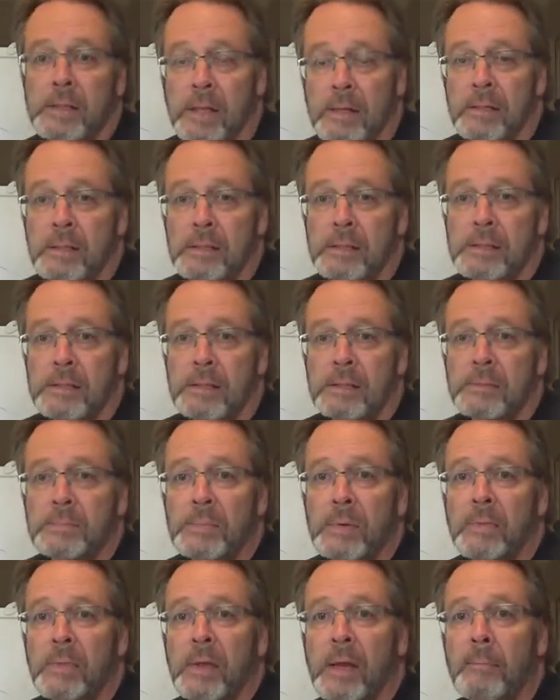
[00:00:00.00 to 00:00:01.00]
tendencies,
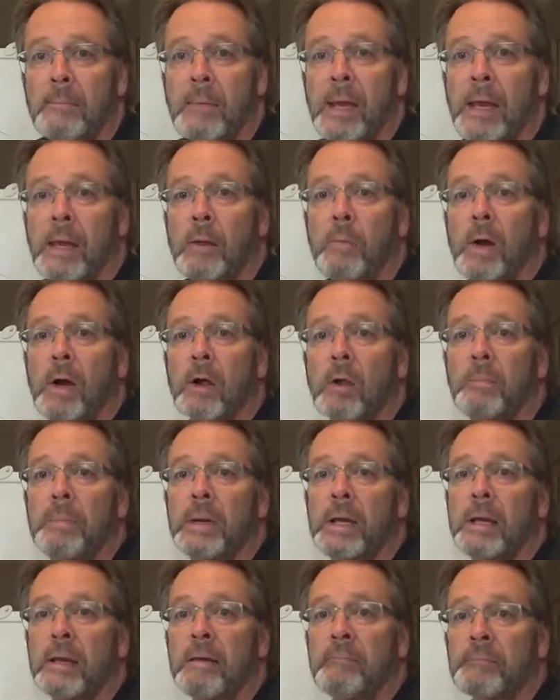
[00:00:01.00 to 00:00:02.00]
but they may well
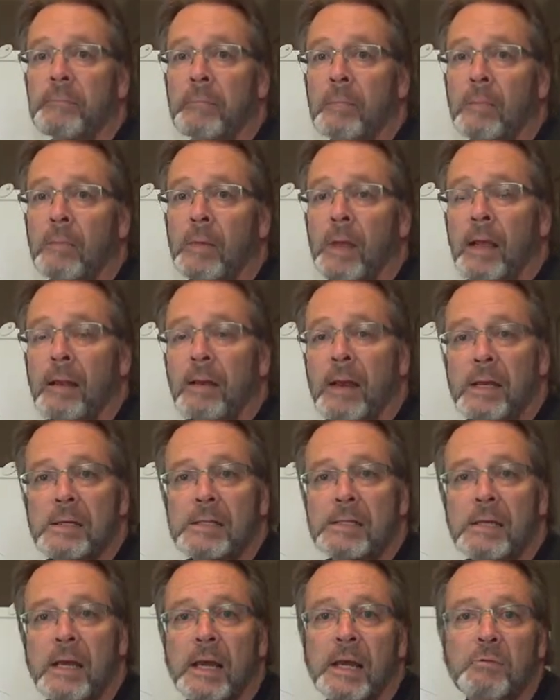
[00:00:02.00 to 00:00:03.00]
be,
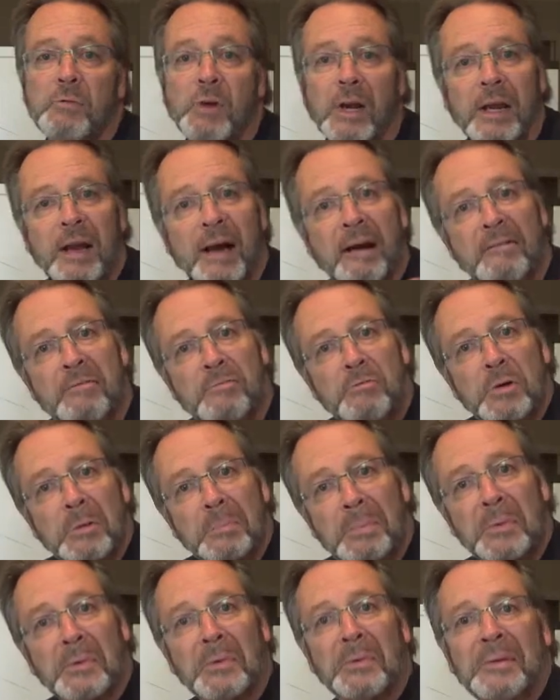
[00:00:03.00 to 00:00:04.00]
let's say,
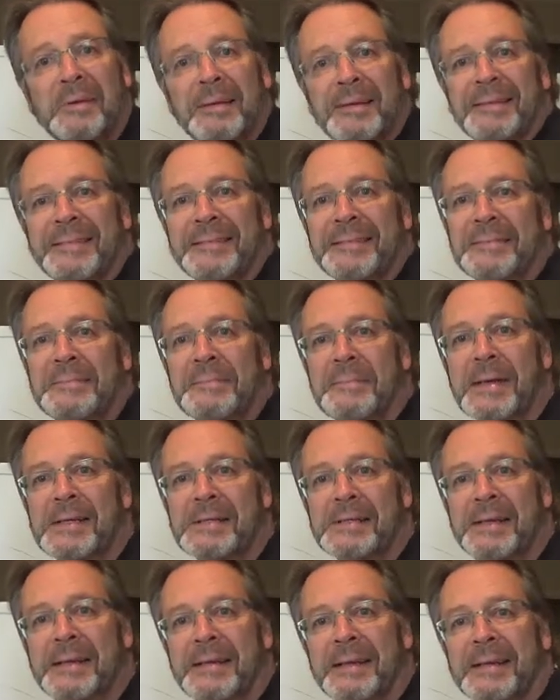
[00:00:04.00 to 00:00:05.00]
recoverable
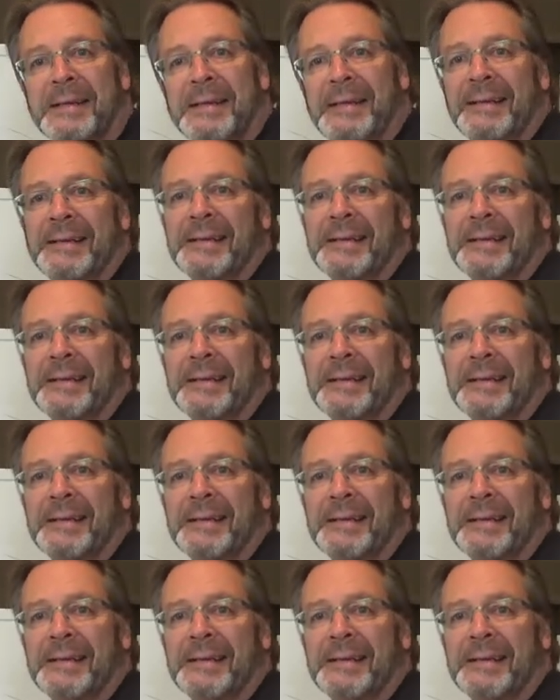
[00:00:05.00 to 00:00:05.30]
medically.